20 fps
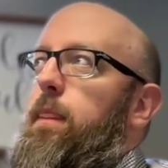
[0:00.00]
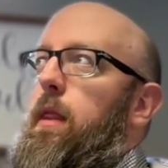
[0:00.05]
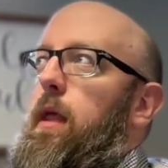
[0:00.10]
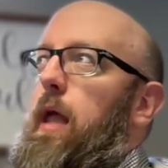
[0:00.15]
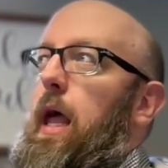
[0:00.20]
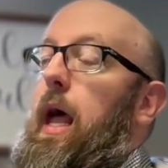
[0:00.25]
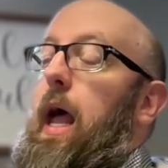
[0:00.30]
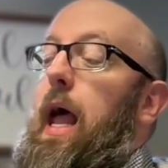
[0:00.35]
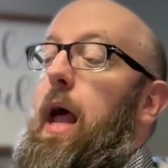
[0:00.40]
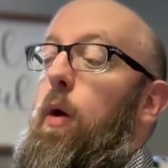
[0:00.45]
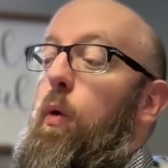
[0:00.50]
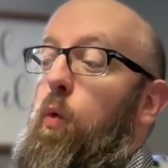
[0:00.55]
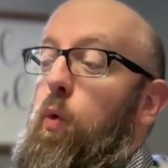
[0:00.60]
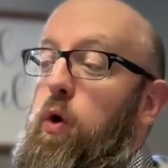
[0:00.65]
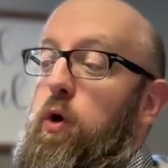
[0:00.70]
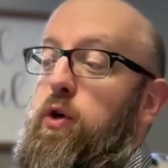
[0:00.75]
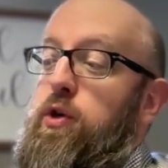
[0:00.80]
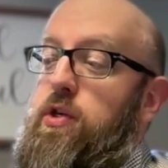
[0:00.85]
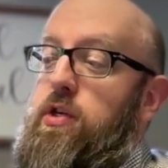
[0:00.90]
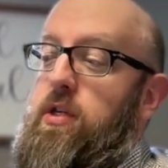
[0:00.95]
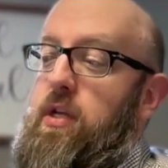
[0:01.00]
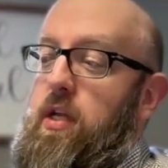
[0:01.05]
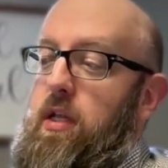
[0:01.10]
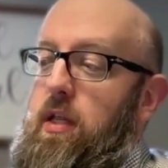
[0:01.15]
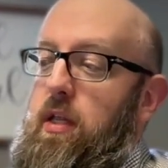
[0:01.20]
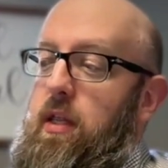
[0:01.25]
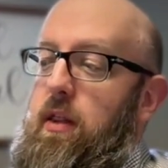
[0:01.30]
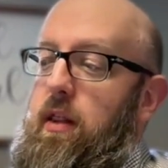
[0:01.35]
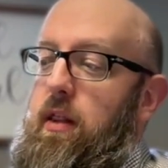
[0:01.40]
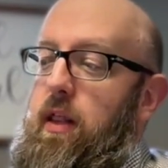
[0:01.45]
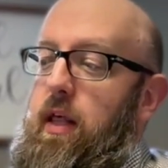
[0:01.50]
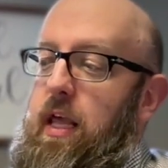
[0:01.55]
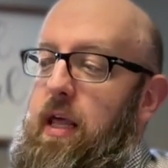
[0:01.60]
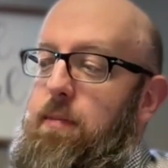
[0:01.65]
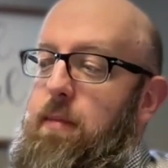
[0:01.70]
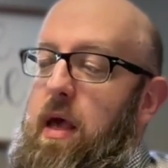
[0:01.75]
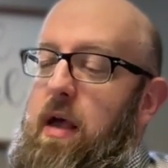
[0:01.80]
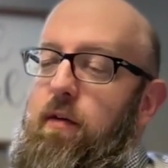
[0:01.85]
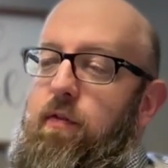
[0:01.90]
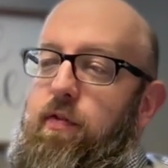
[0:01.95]
At, at worst, he
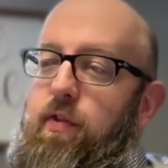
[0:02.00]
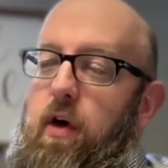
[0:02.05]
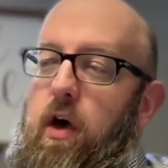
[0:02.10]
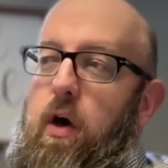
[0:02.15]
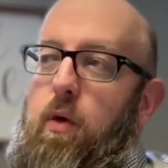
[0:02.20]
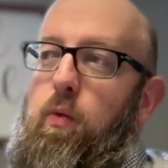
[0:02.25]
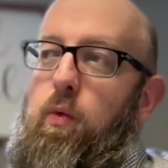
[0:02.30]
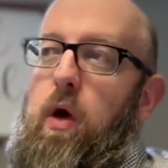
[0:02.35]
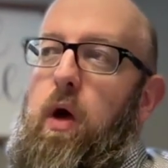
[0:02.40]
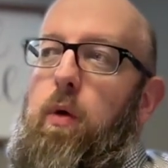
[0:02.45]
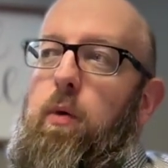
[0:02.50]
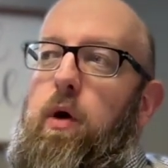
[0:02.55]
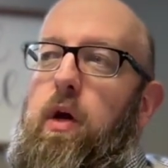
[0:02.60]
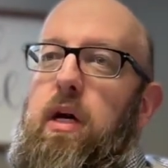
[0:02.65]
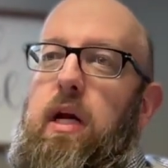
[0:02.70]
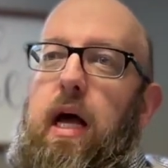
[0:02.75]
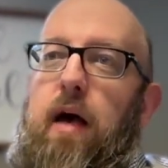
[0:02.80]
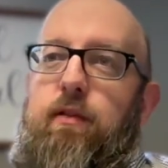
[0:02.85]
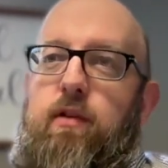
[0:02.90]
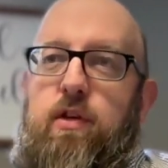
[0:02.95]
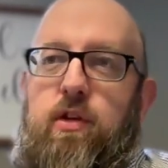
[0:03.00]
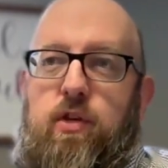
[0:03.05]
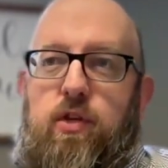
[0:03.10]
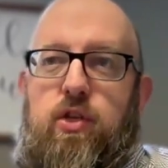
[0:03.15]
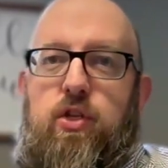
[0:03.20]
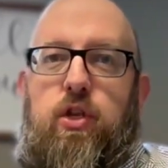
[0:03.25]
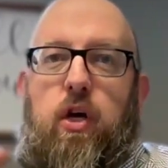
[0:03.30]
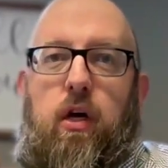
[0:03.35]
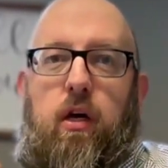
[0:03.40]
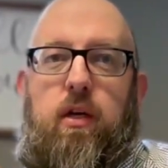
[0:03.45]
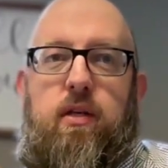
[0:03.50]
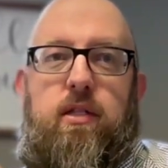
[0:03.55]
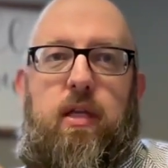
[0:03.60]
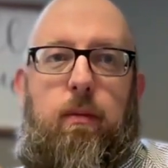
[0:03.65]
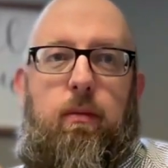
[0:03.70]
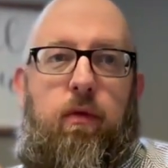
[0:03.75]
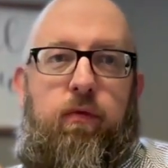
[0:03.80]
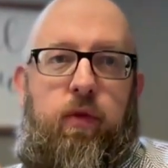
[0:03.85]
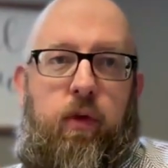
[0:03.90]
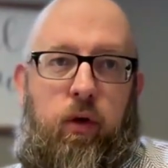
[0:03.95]
may have thought, well, we're going to have to just chuck
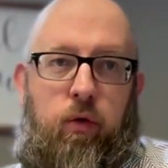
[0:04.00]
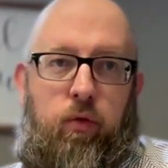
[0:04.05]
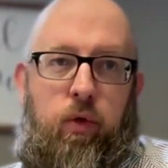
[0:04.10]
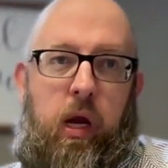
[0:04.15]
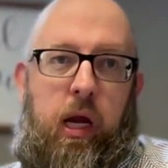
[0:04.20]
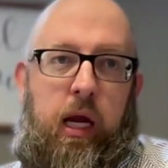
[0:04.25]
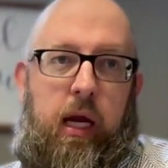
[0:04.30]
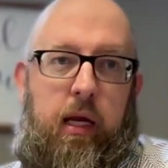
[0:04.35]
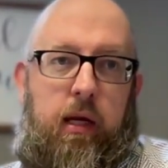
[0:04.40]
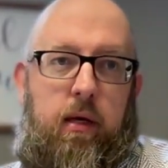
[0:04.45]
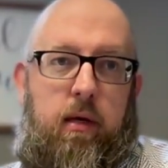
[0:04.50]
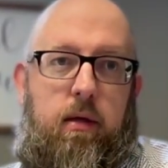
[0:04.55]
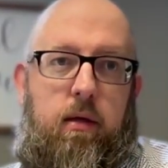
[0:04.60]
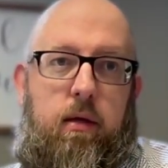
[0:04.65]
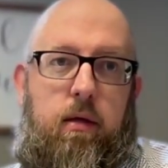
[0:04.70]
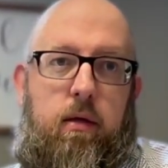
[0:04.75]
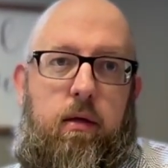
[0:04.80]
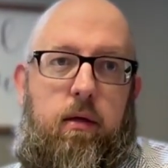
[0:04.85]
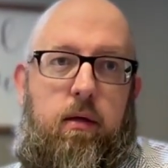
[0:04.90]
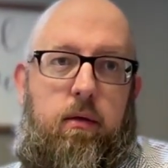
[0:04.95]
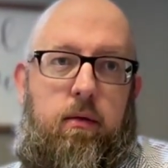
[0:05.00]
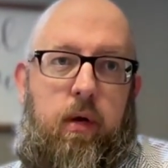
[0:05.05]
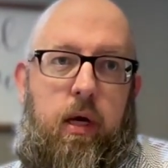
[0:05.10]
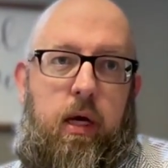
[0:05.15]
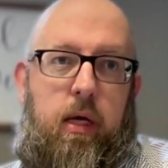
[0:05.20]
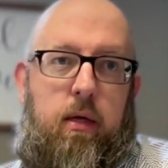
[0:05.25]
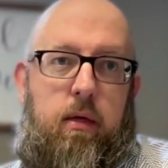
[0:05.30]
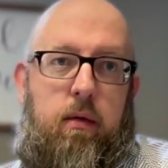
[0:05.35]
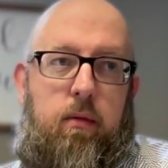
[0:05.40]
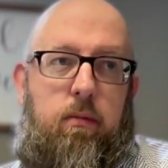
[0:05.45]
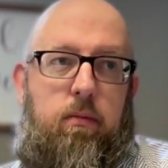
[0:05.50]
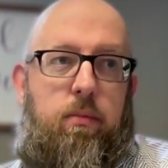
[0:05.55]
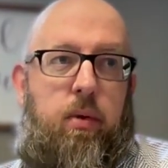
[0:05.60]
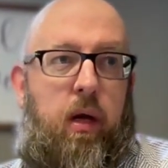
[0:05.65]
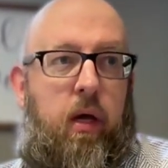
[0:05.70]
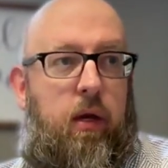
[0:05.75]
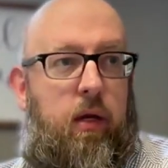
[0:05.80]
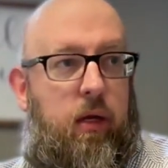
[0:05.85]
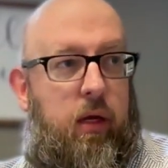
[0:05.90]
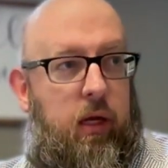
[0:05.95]
some of the grain, right?
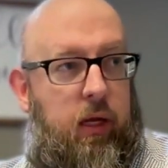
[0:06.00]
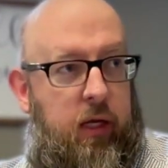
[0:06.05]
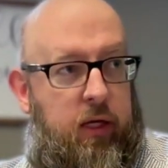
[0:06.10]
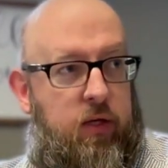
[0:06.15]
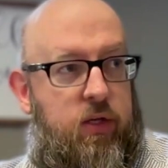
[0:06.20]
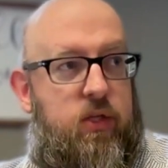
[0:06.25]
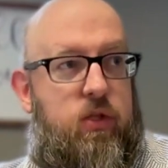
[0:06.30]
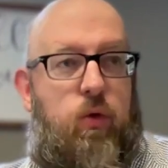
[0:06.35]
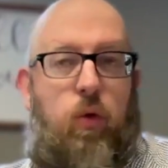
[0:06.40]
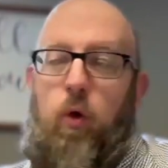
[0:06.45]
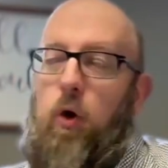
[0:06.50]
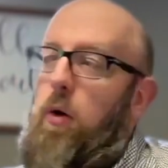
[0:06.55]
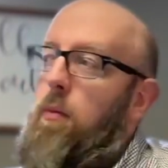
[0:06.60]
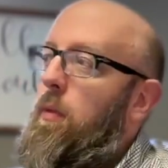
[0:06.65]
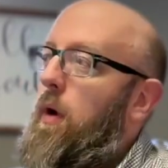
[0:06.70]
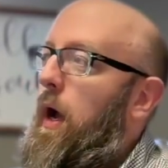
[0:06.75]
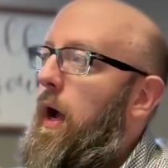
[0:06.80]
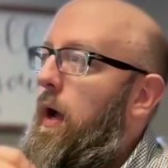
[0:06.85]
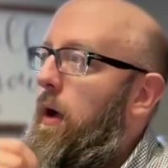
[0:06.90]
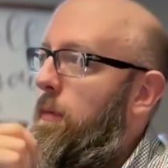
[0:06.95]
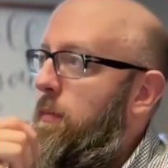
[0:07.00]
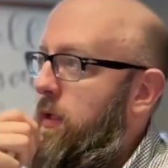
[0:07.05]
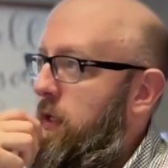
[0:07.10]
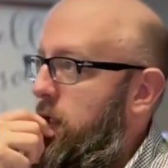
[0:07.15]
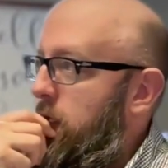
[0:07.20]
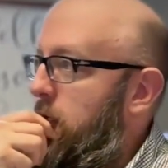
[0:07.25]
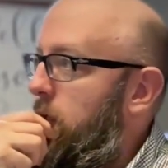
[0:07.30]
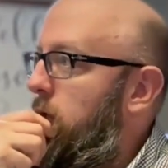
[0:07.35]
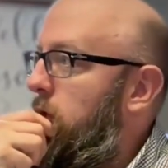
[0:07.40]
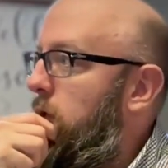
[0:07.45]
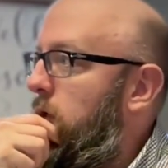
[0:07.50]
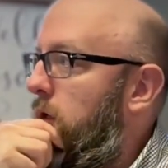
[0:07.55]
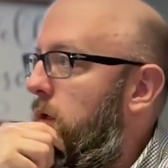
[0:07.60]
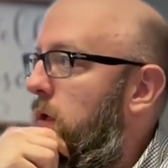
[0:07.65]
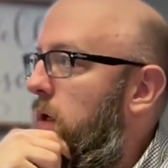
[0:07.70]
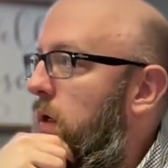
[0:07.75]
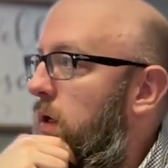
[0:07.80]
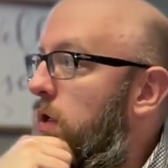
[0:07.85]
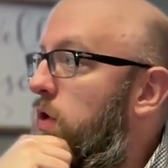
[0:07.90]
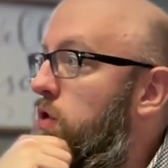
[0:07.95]
But in a storm, I'll be
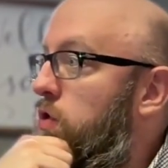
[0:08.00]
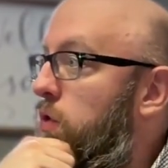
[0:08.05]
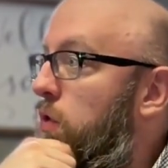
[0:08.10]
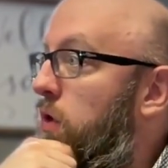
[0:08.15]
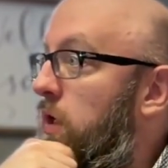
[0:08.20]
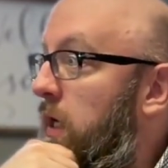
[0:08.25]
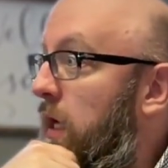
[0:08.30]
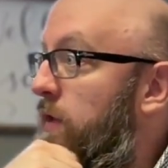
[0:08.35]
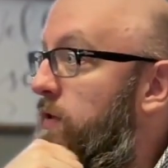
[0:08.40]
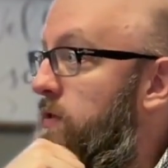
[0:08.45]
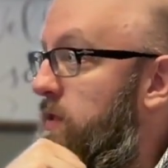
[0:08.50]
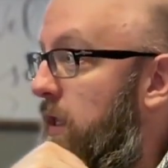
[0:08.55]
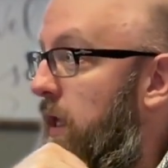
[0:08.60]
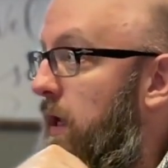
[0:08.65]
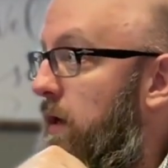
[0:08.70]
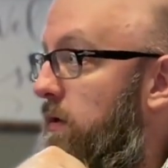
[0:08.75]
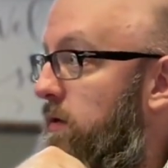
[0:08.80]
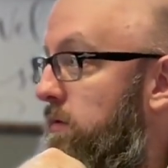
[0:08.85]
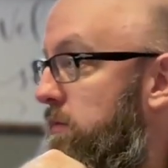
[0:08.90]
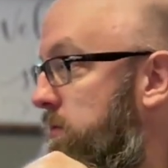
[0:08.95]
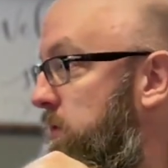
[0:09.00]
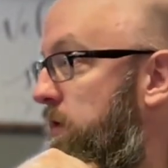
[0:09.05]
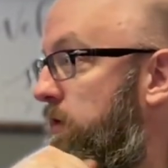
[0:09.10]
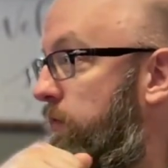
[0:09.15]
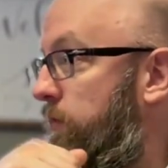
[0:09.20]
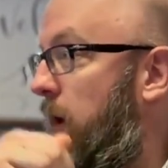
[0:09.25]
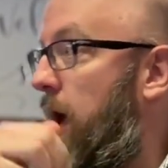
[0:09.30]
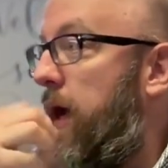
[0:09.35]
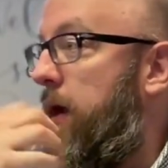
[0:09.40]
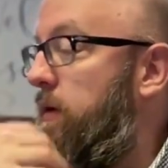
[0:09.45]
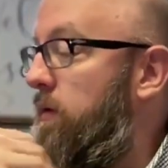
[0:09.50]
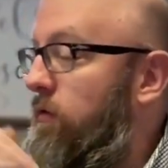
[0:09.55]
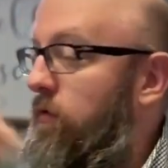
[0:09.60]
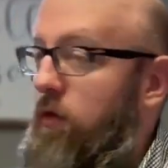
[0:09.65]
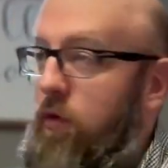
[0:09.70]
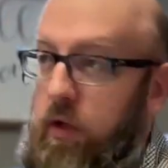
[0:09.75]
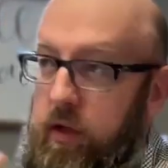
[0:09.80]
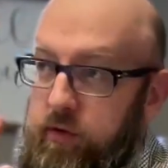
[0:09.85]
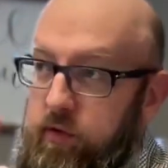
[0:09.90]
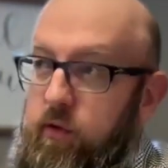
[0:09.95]
uh, insured against that. That's fine.
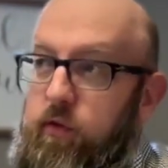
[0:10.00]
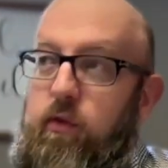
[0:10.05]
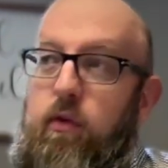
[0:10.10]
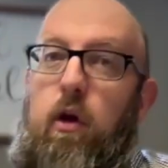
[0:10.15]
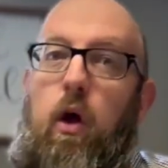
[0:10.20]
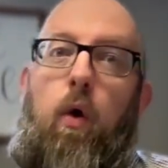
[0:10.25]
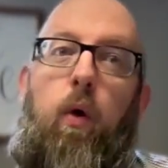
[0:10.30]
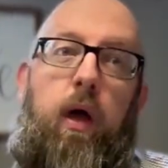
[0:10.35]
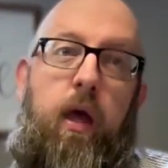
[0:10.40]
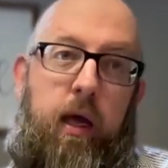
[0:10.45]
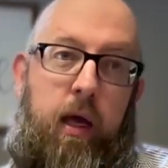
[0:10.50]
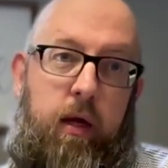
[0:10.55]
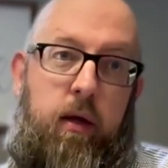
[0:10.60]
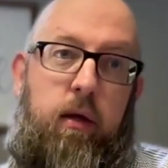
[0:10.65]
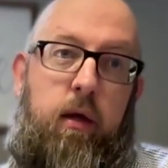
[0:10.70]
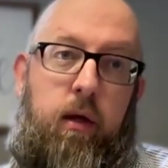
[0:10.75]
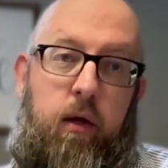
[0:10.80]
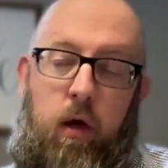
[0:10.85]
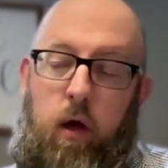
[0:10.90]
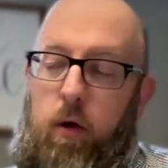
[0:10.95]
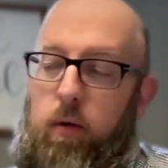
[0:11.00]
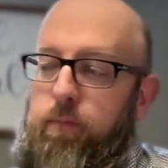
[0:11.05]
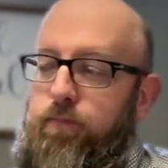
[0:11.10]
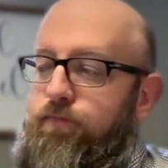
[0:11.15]
So let's just go ahead and go.